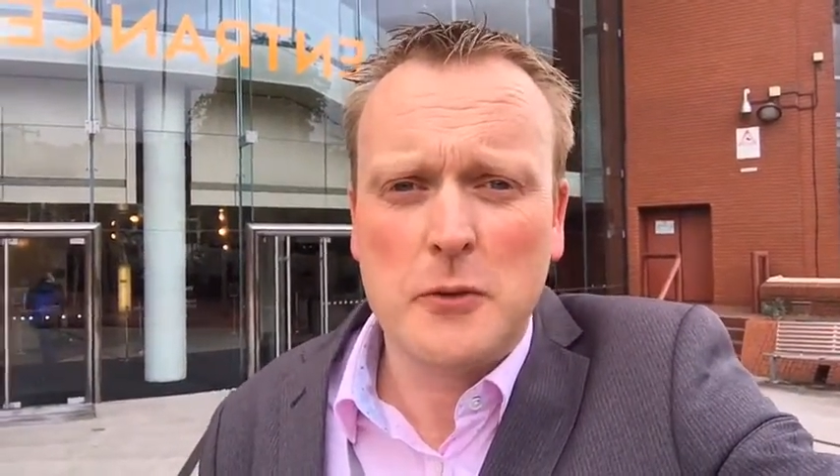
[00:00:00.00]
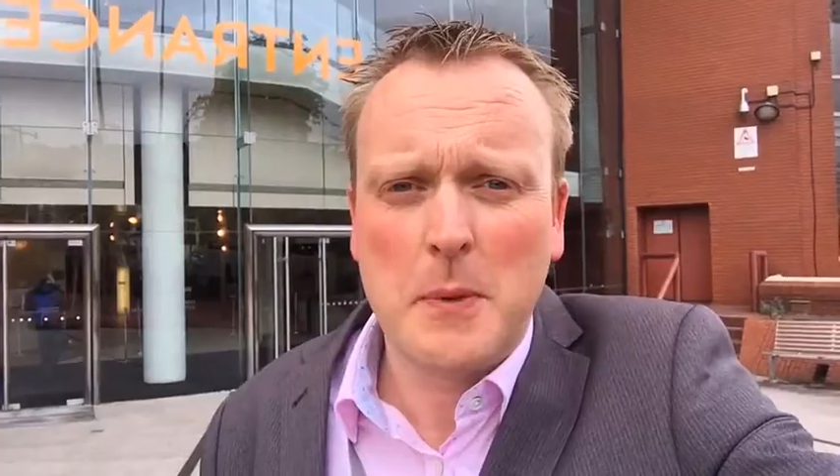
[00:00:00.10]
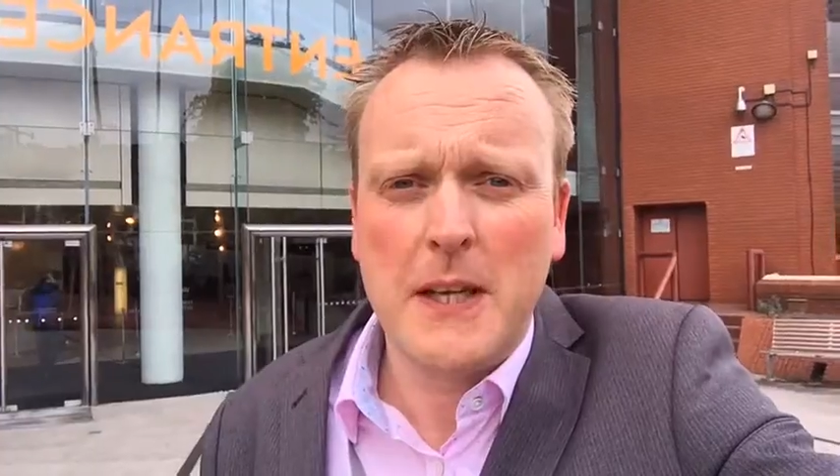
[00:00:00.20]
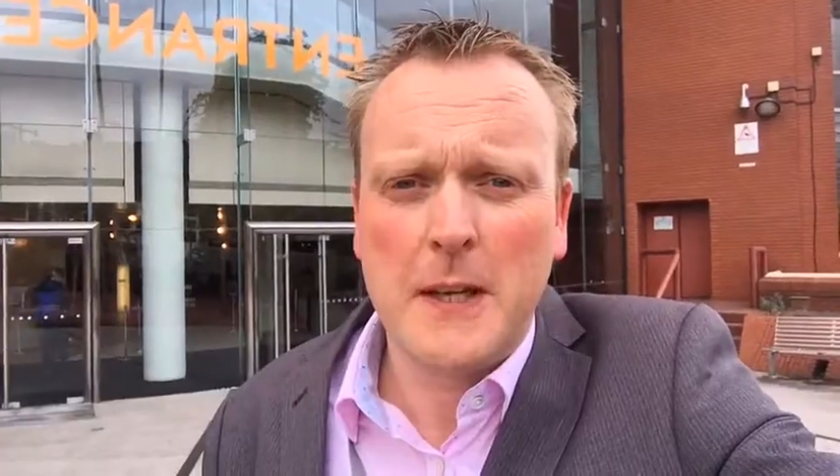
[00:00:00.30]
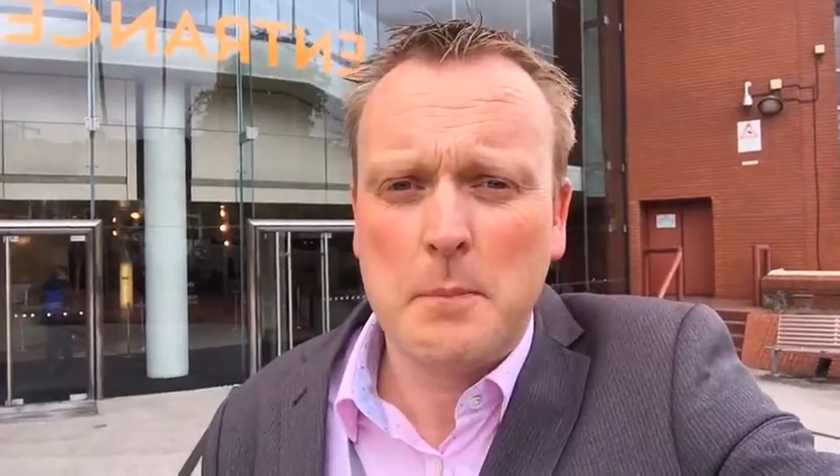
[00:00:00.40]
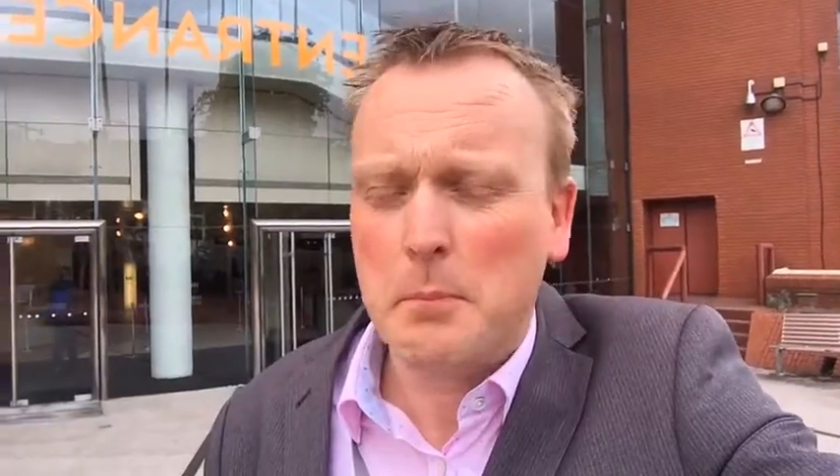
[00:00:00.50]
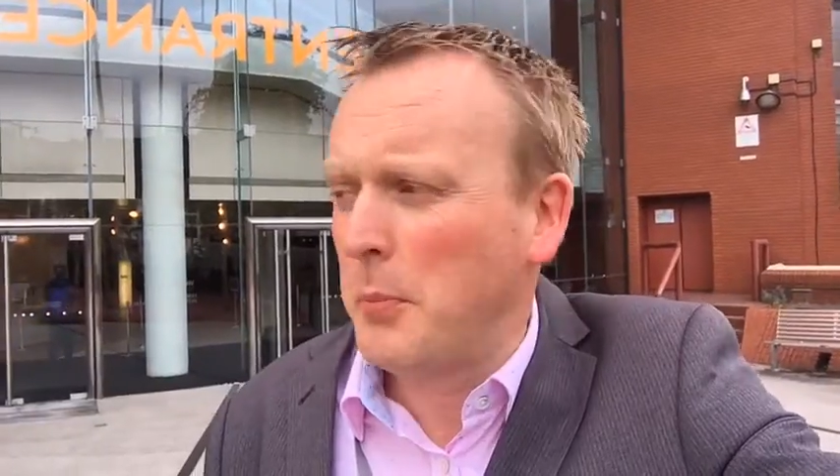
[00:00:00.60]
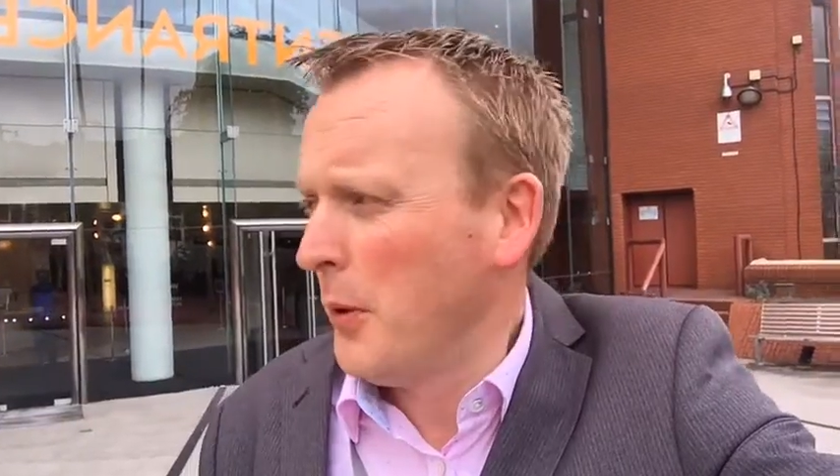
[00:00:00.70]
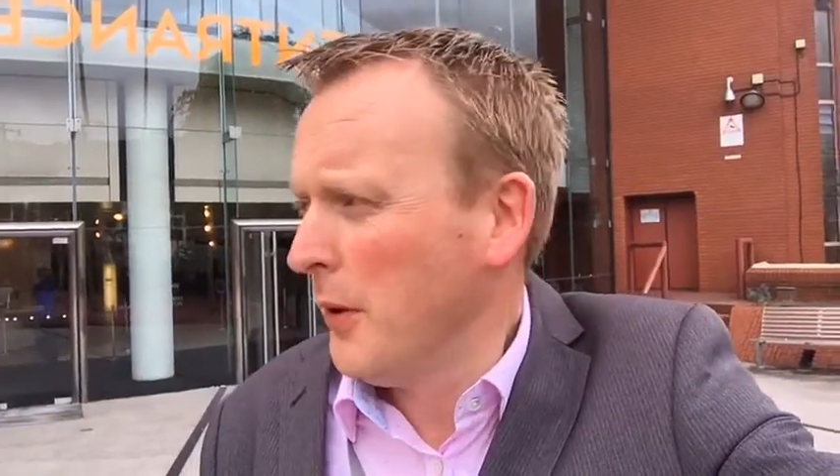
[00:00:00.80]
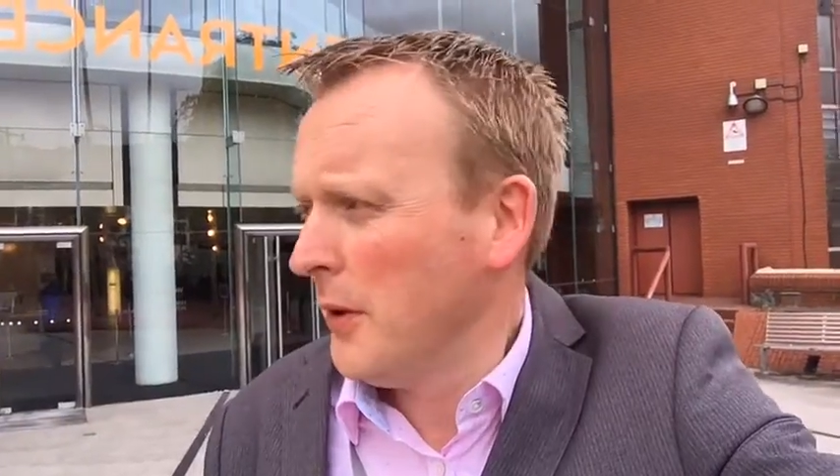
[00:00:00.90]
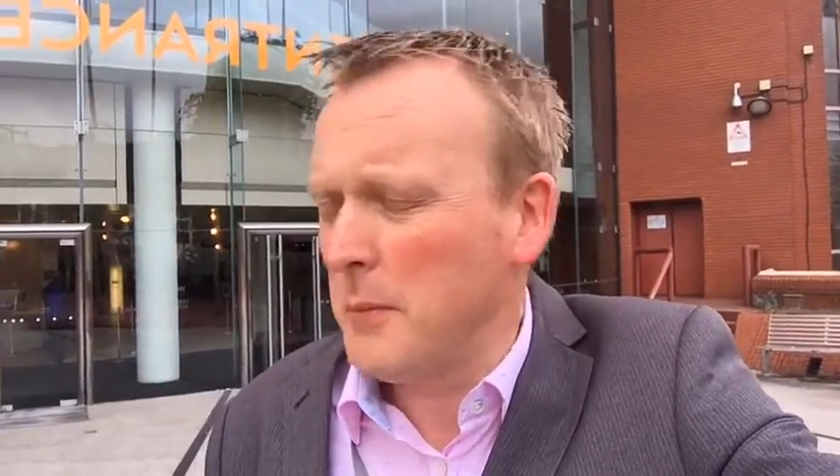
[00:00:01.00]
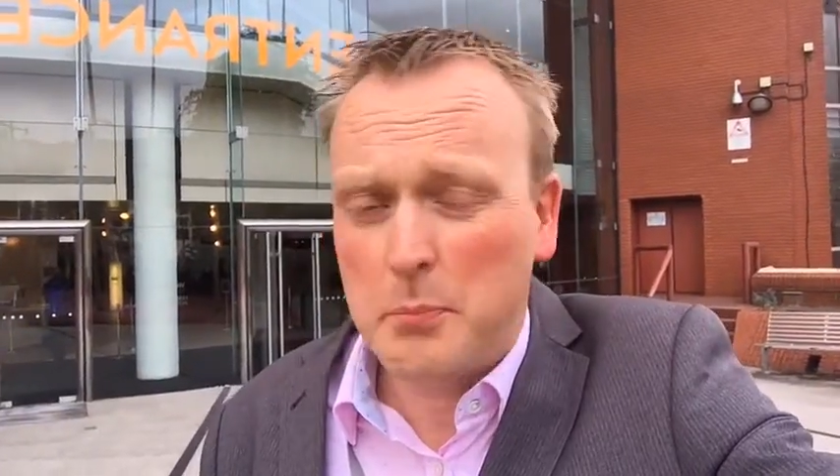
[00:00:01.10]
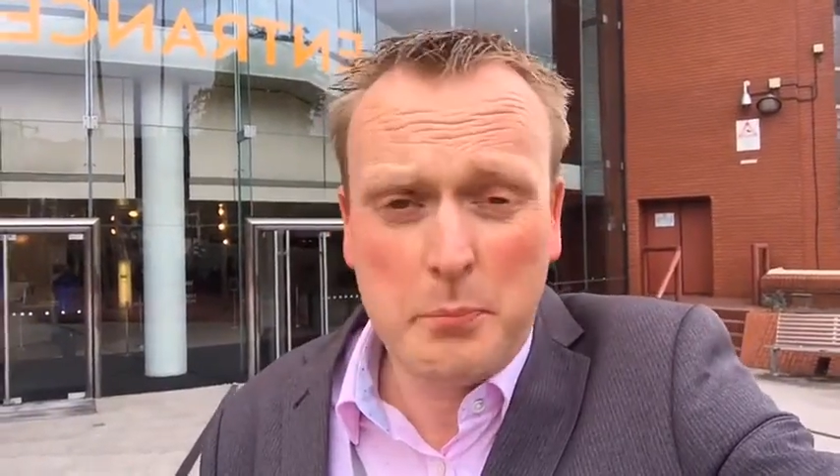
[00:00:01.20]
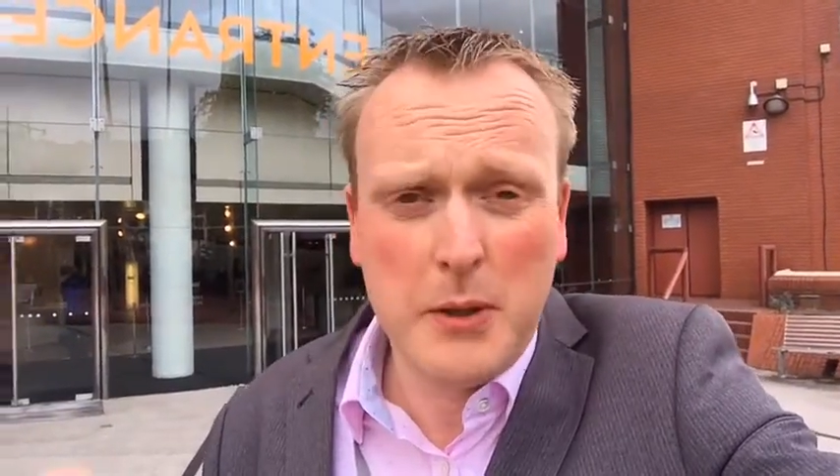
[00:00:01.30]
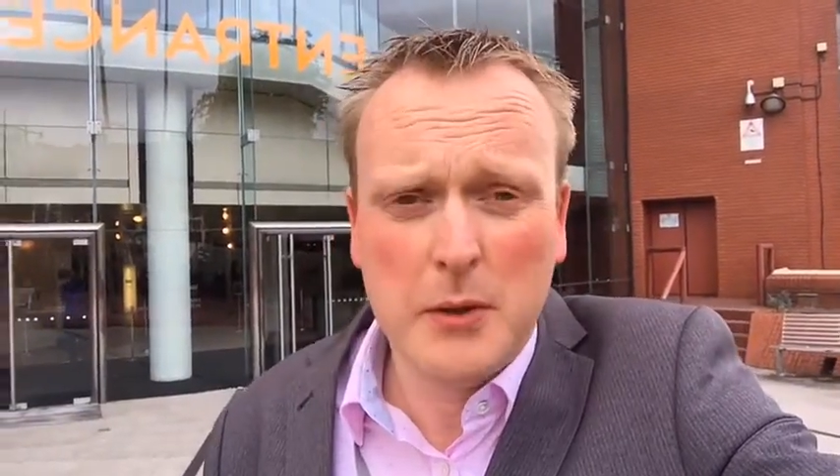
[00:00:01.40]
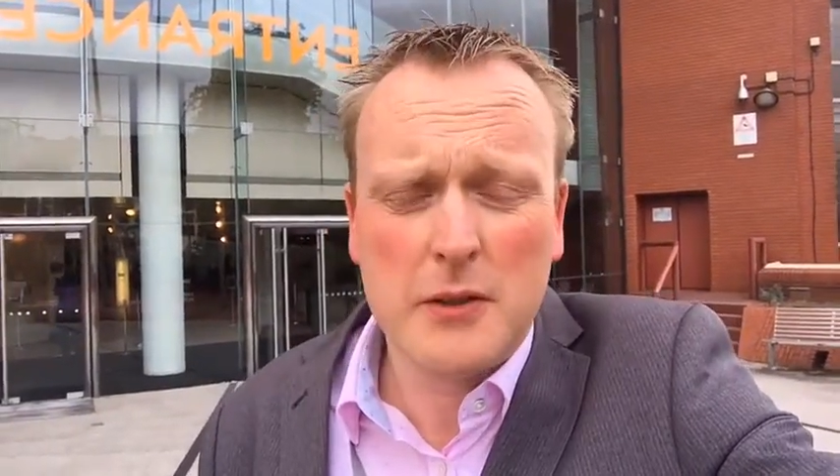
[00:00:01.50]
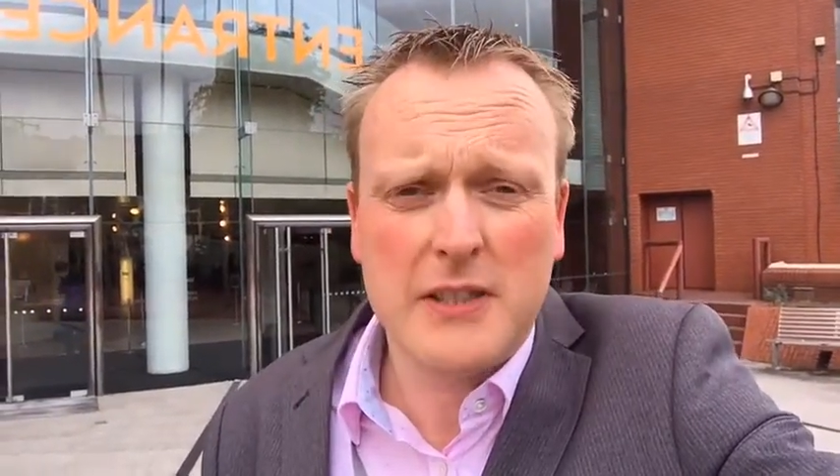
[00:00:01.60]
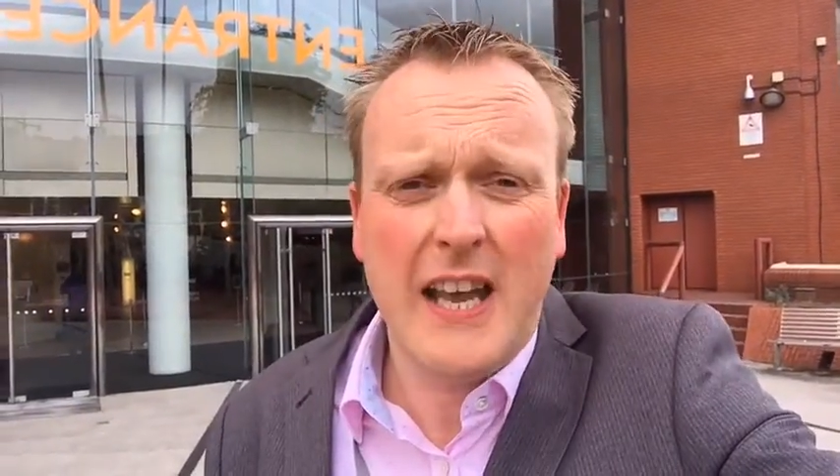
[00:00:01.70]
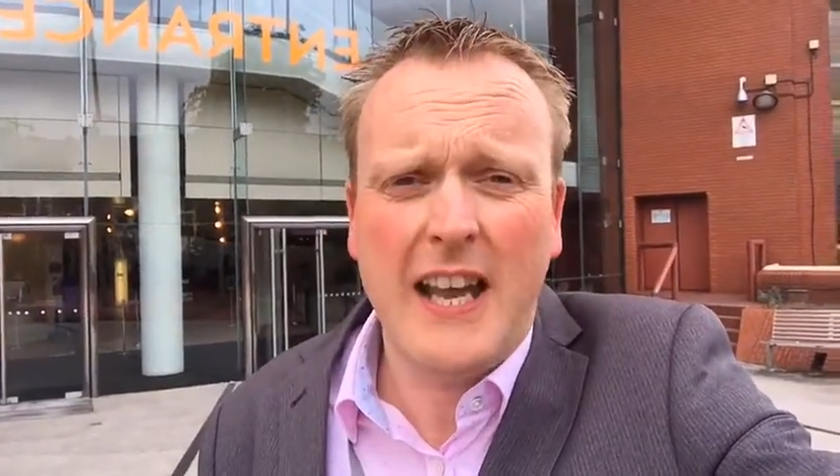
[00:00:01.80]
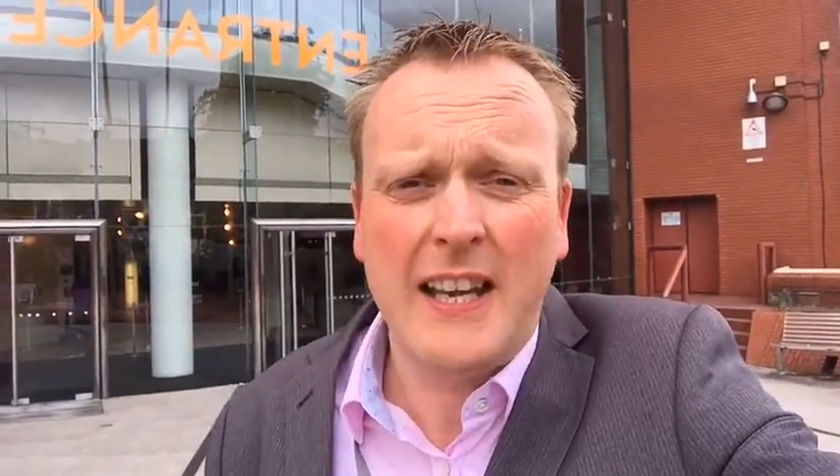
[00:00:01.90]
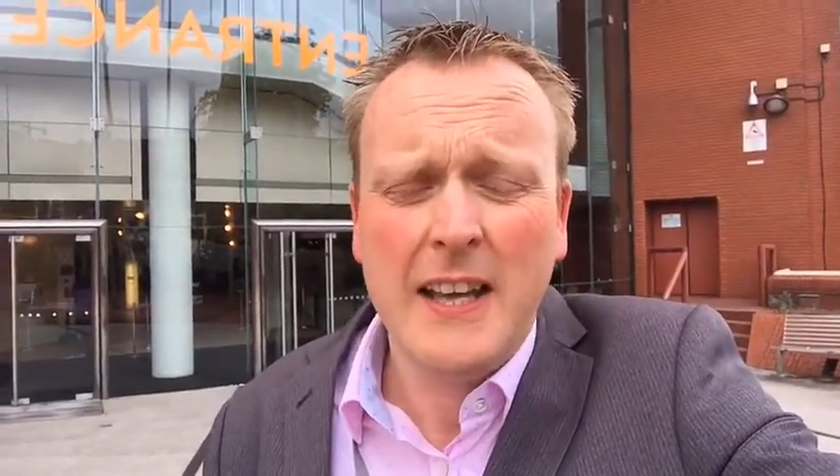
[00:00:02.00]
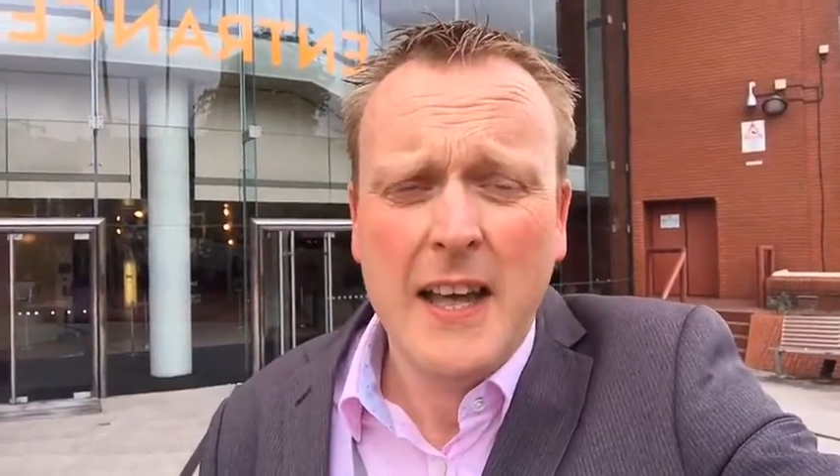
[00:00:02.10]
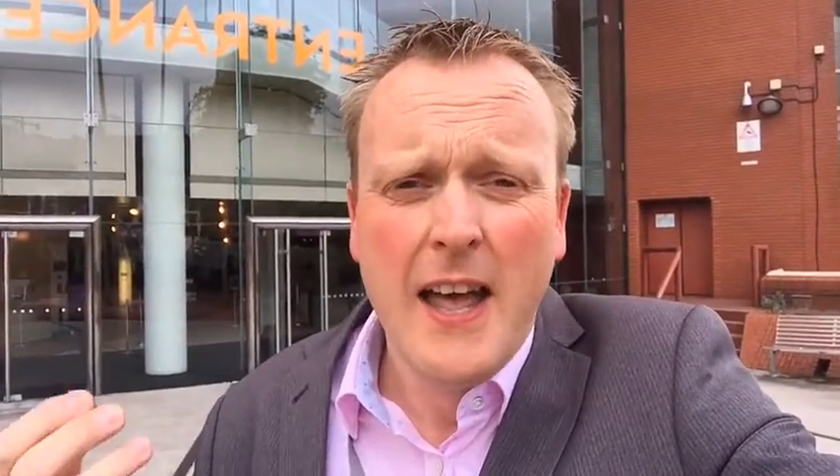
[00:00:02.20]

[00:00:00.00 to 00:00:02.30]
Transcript: speaker, pure sang.